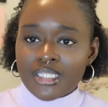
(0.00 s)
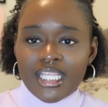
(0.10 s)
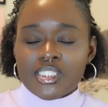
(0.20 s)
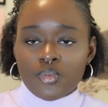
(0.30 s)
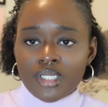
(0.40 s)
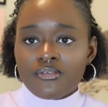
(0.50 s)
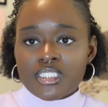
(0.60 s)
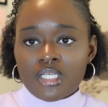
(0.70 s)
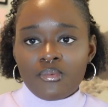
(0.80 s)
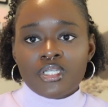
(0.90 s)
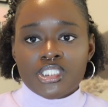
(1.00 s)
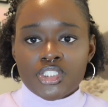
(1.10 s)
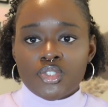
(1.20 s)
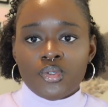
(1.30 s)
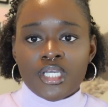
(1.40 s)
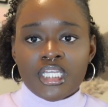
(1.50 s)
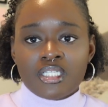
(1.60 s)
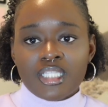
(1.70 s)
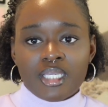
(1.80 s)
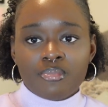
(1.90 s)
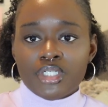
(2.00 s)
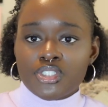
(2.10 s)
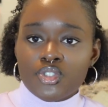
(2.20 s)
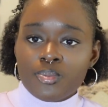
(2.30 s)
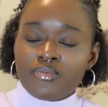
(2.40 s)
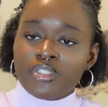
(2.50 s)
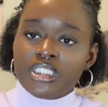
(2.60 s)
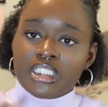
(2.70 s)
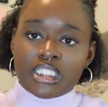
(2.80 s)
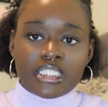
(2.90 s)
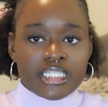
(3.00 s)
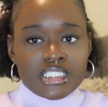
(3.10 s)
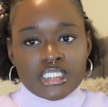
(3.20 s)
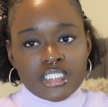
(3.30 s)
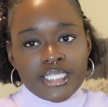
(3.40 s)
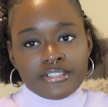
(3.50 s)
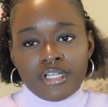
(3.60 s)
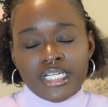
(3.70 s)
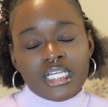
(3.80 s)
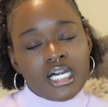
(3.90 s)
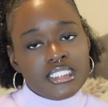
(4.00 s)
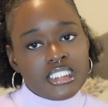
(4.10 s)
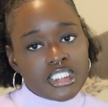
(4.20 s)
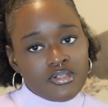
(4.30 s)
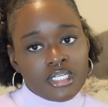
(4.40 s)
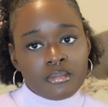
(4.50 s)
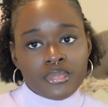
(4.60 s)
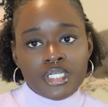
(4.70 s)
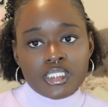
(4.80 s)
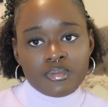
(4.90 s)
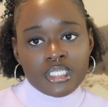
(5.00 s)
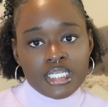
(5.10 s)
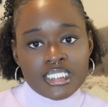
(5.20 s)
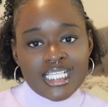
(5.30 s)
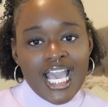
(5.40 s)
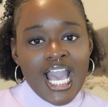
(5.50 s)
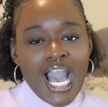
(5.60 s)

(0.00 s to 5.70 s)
That's one reason I wanted to join like BookTube and really get into like creating content surrounding books, because